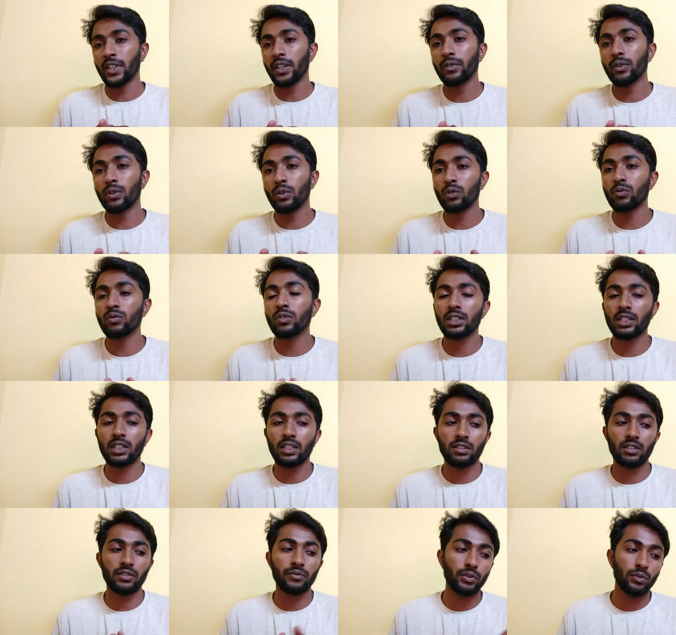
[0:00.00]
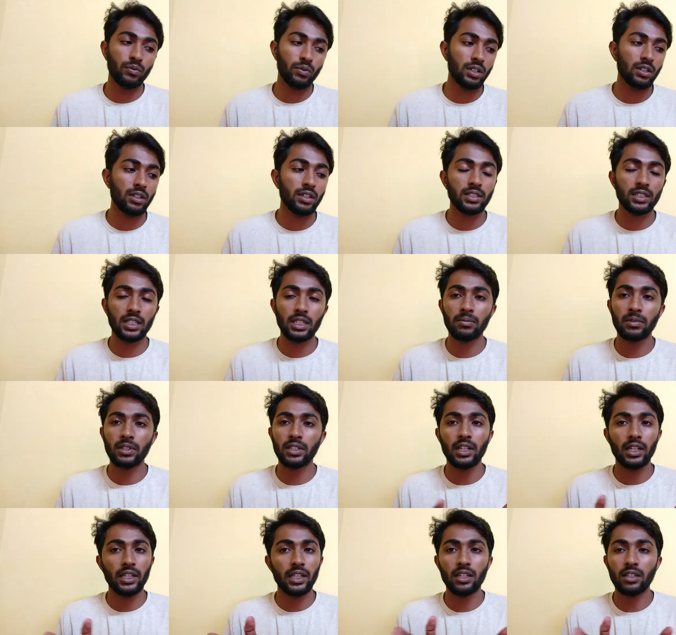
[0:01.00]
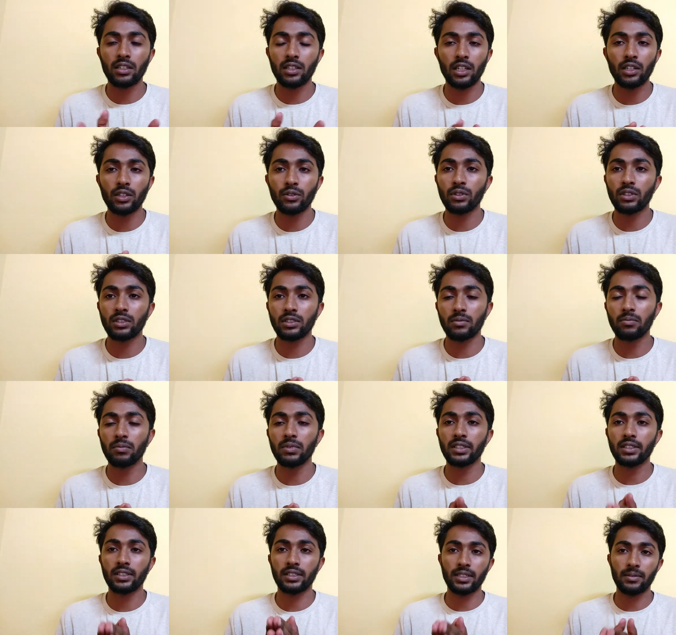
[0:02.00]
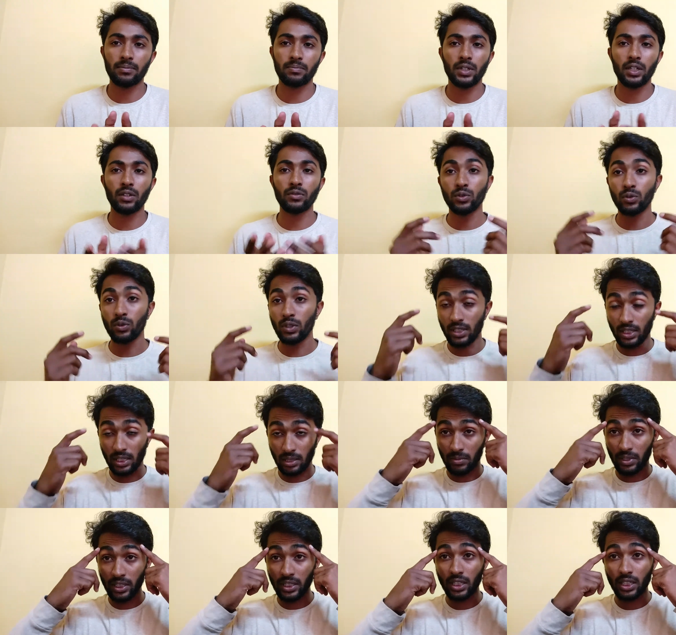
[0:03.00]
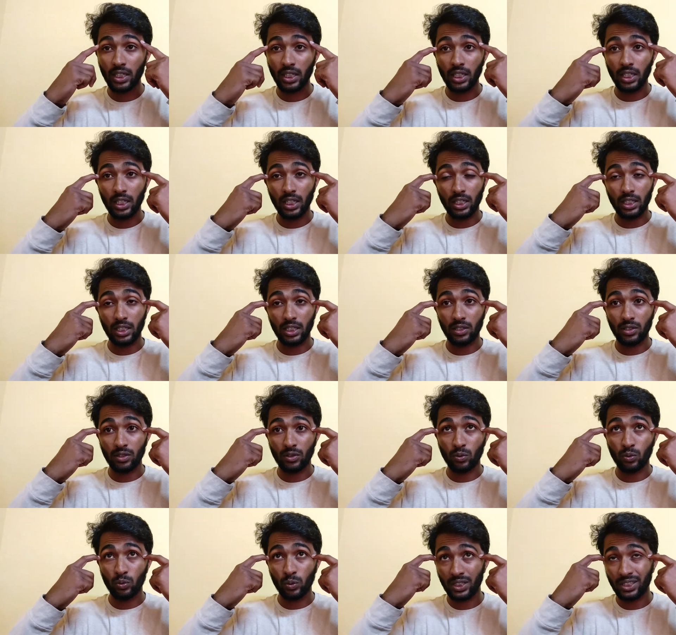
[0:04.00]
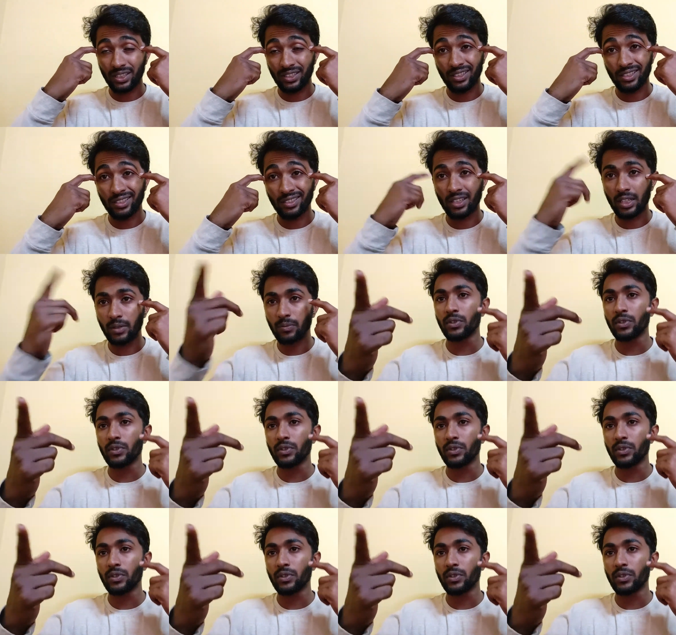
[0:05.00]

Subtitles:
If you don't want that, if you want to disable it, I can tell you a simple step how to disable it with a